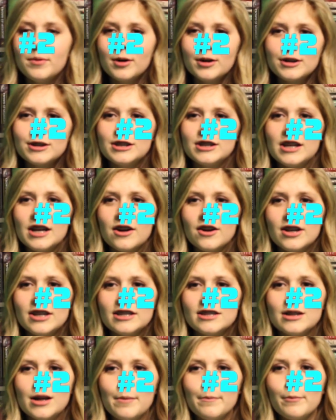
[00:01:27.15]
book
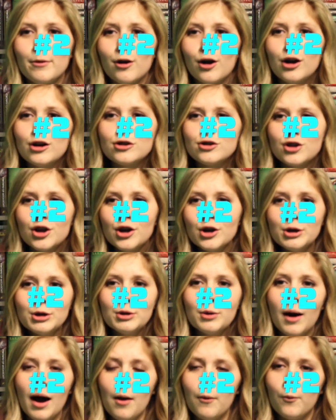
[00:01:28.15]
series number
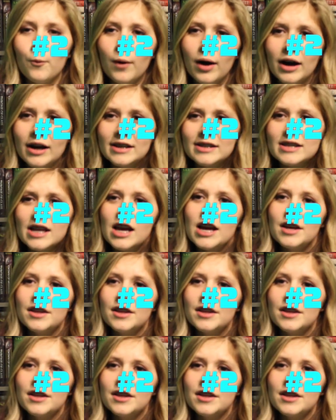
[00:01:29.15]
two was